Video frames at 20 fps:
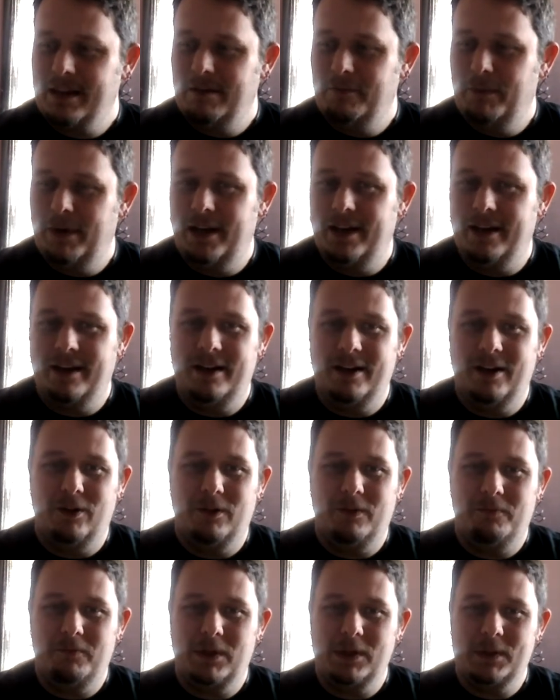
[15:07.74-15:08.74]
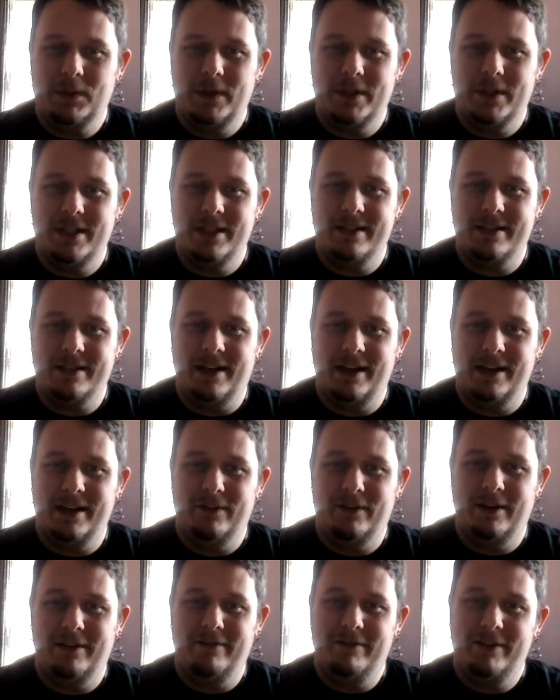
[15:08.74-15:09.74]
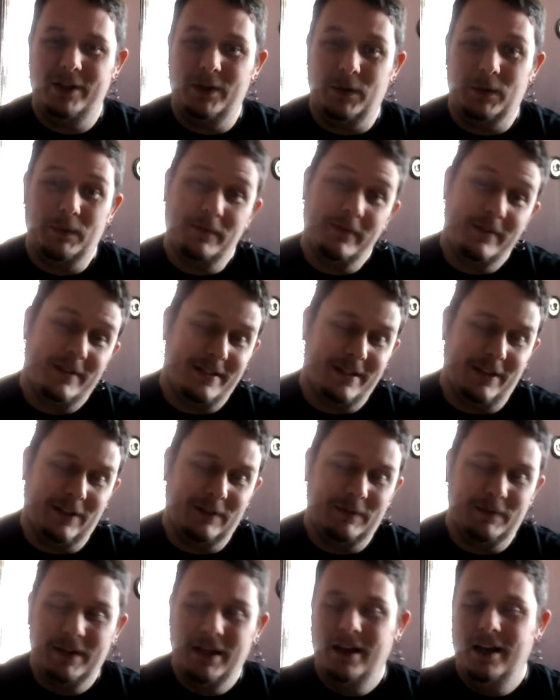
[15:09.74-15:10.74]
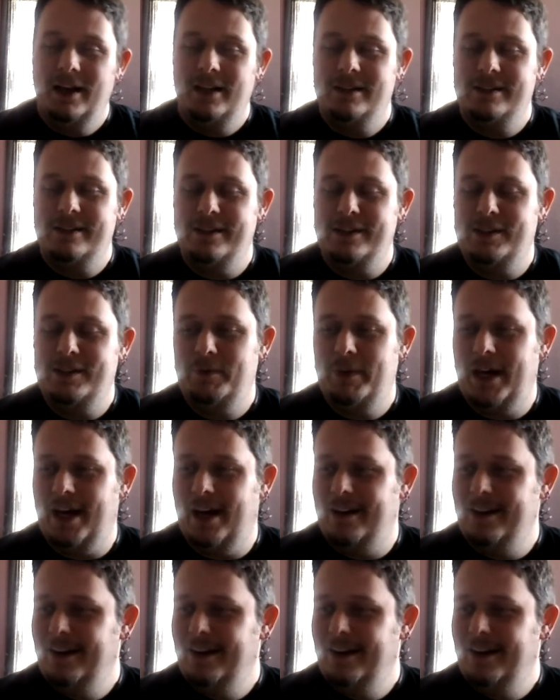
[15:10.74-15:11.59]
But most witches that I know of do, so it's not so bad.